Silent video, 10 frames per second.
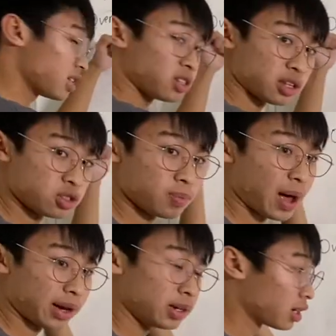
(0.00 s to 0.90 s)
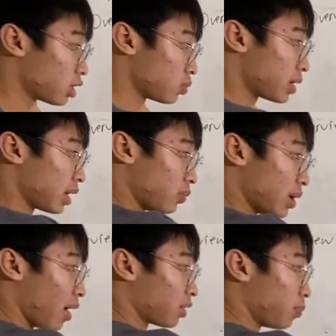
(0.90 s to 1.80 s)
that's not too bad because we can
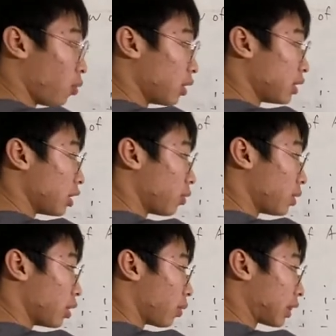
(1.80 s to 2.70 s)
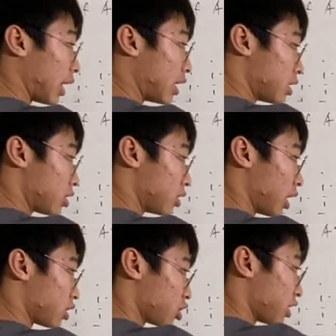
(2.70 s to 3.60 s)
we have the point here. We know what that is. So
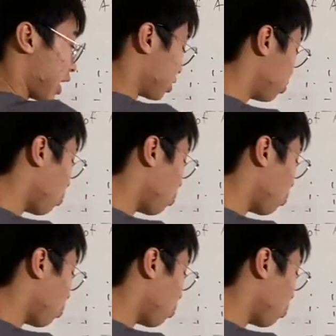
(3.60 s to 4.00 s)
that's just x,